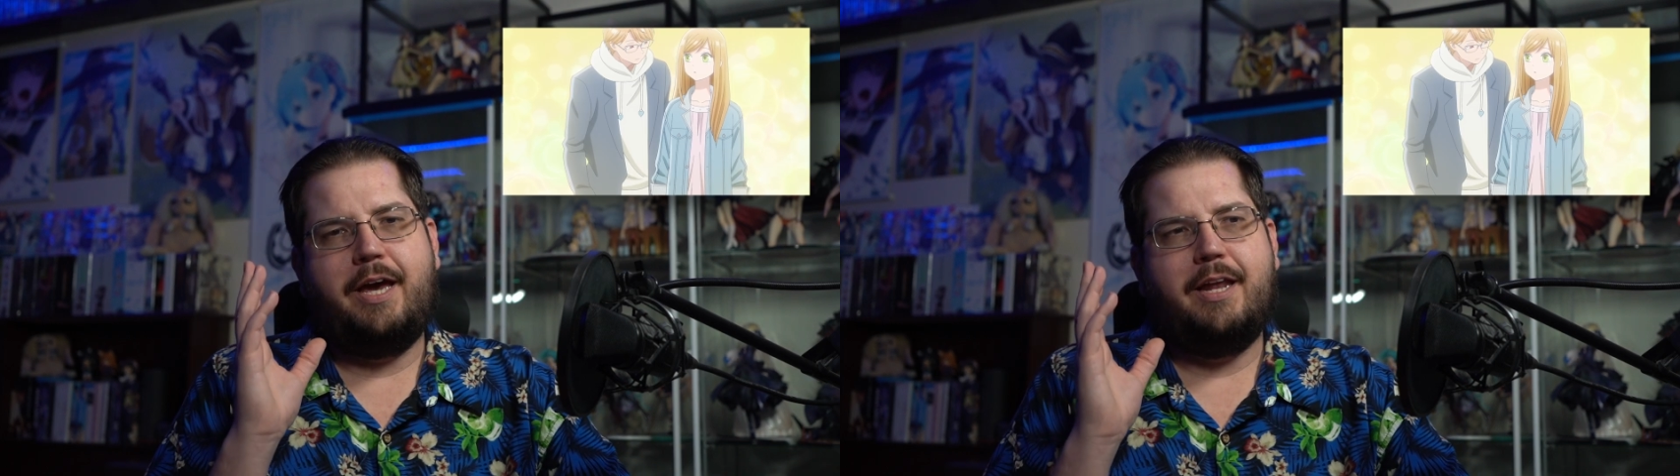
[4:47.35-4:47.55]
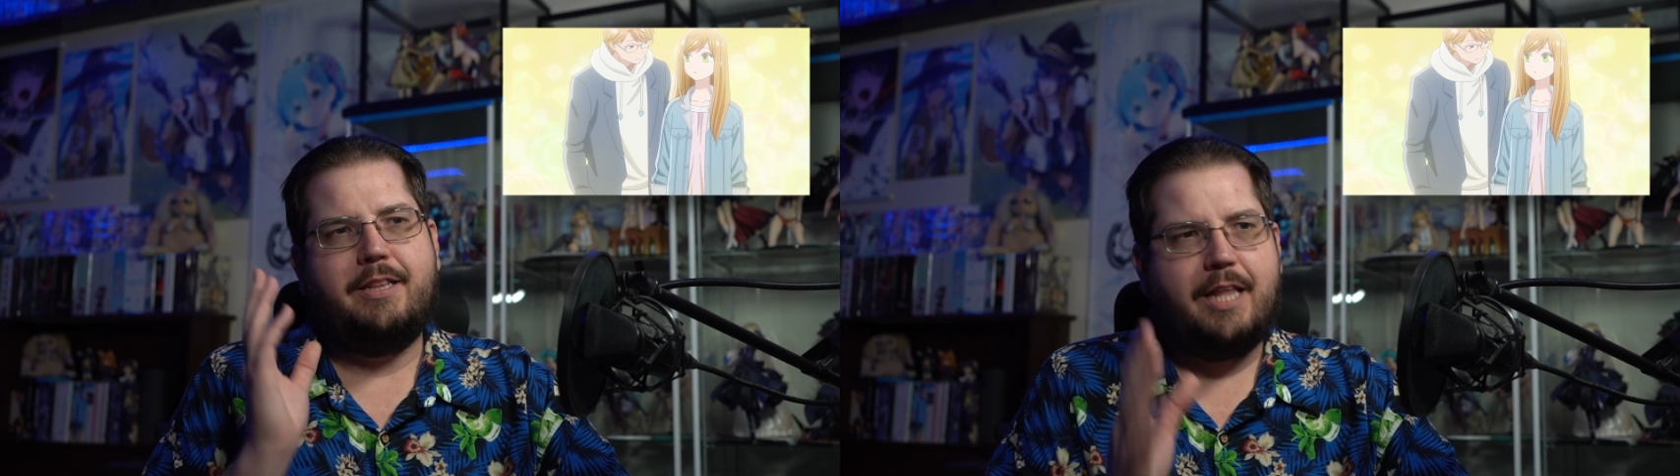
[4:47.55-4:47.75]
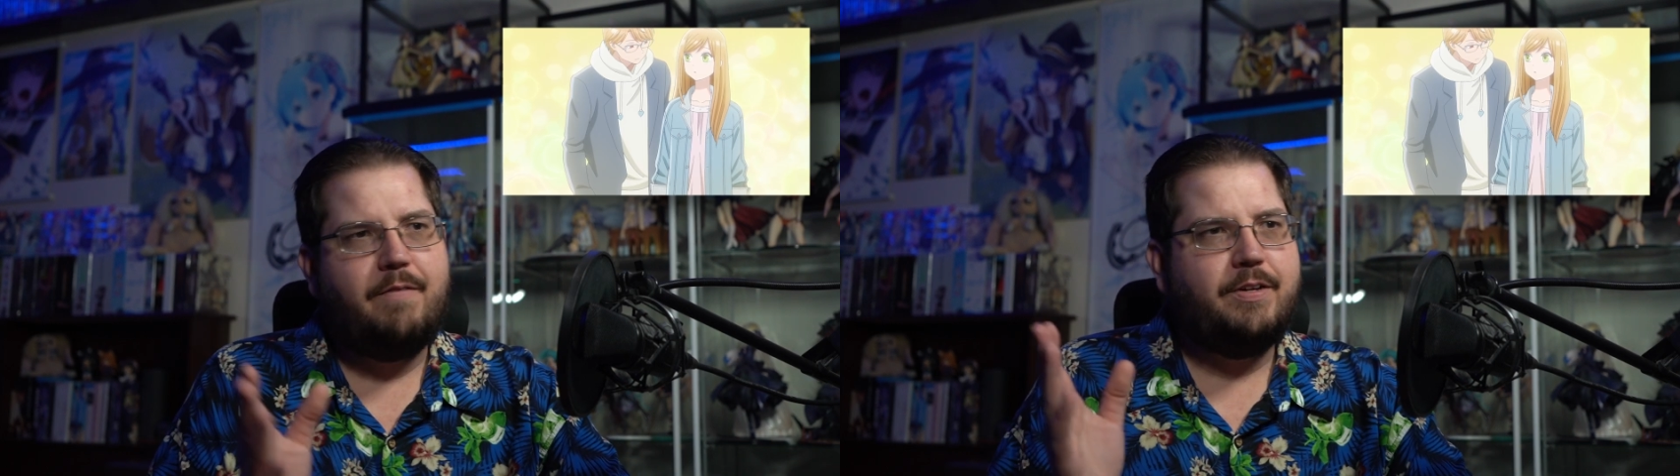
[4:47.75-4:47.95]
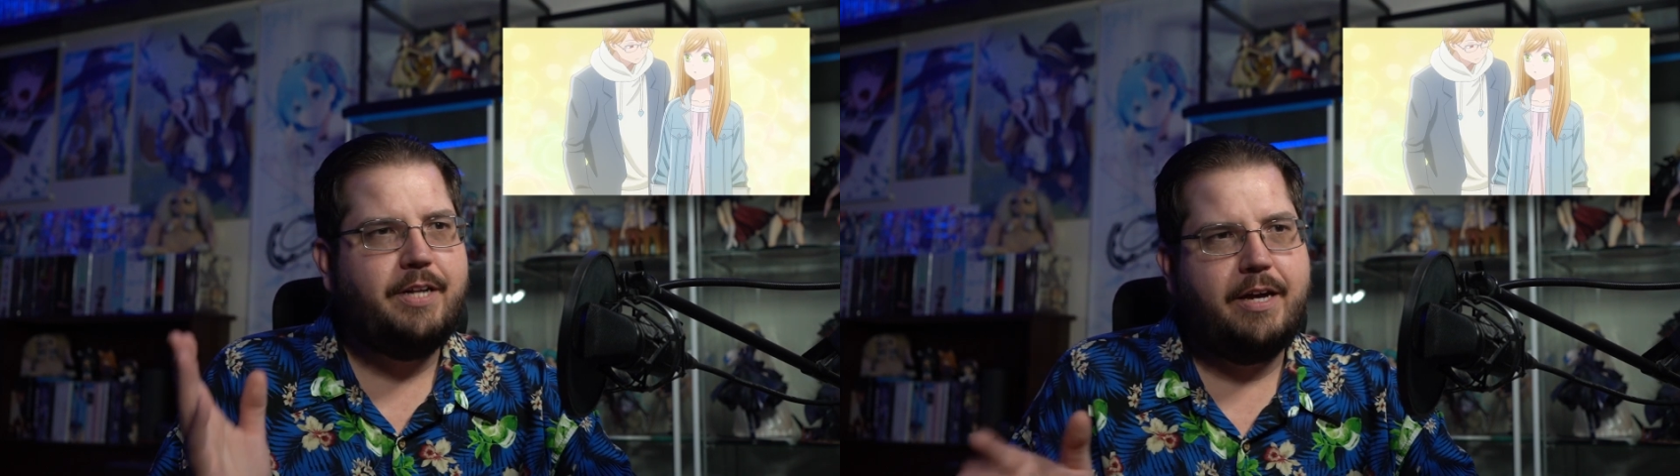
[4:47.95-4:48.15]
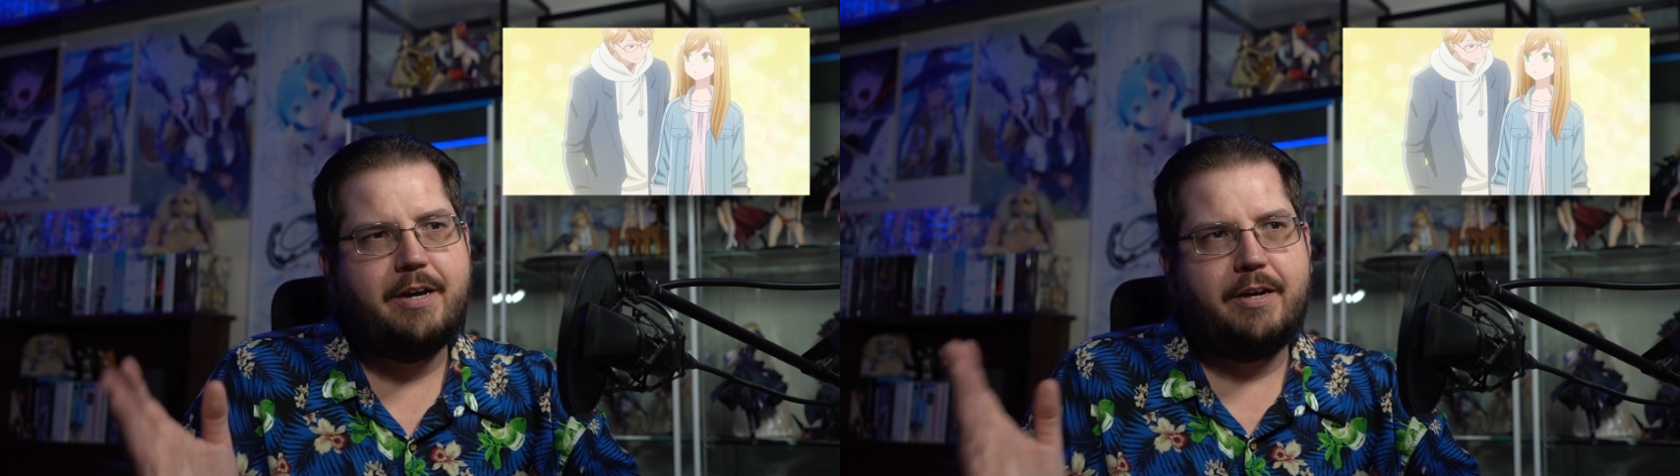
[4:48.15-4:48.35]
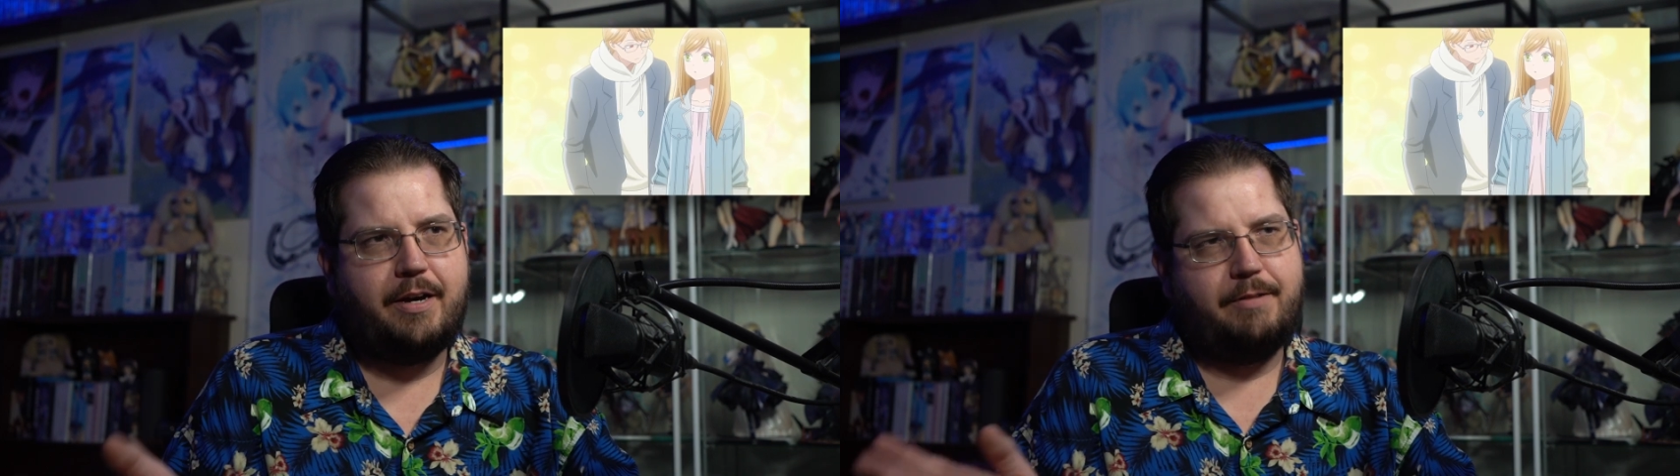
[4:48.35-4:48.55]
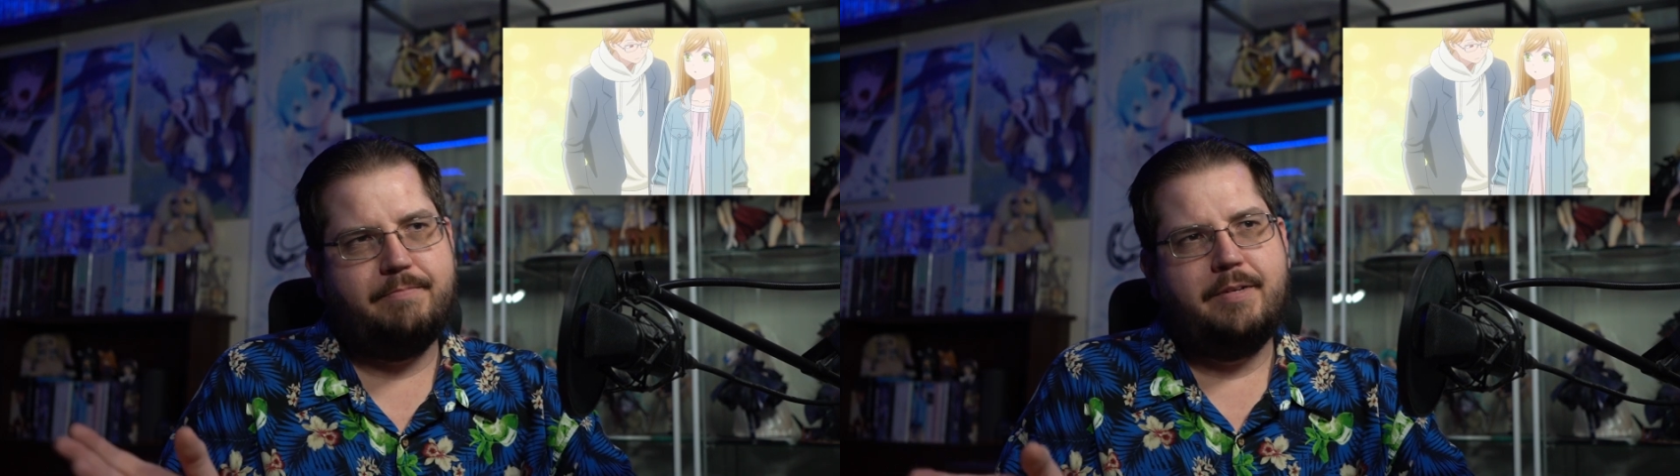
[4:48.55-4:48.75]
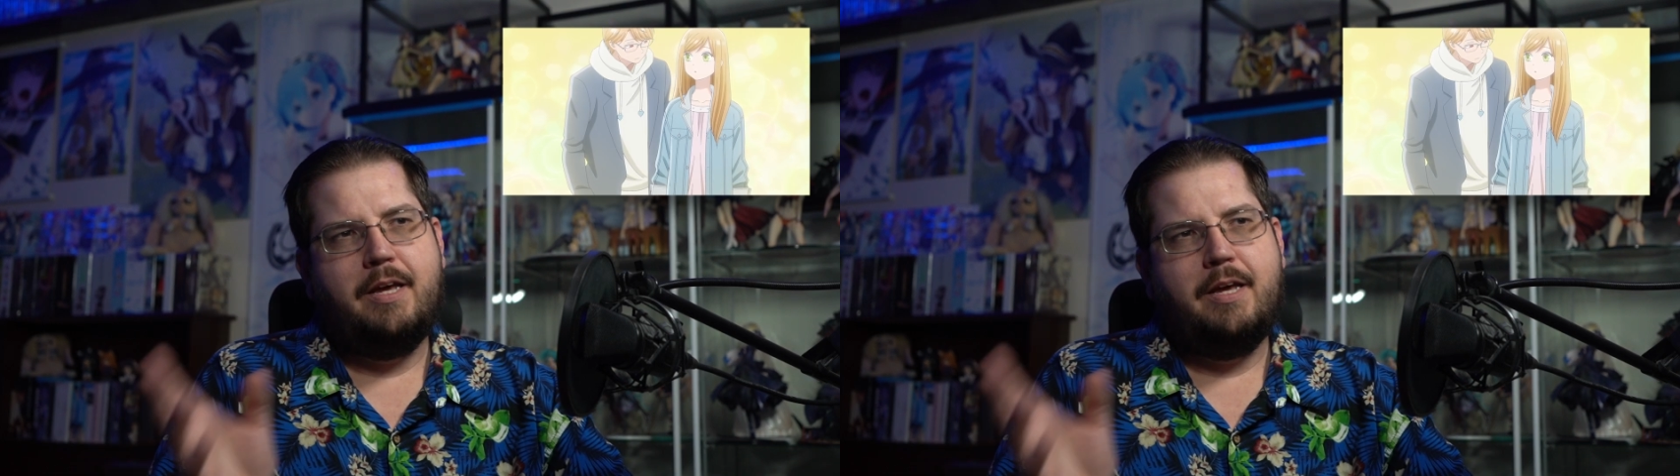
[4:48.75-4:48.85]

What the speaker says: at Lv999.